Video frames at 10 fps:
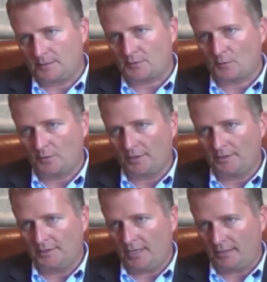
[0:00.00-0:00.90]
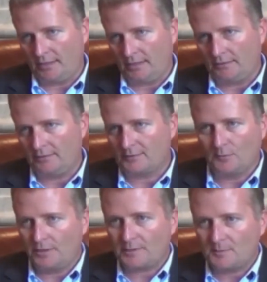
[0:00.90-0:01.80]
the story of the decade. So
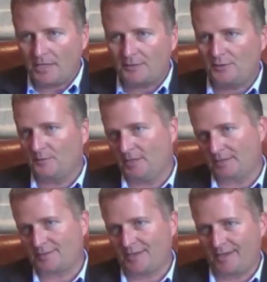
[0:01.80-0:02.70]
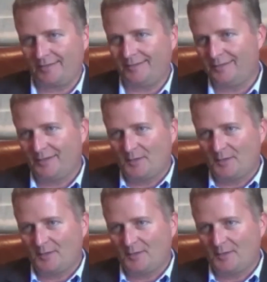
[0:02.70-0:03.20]
we expect you to be excited.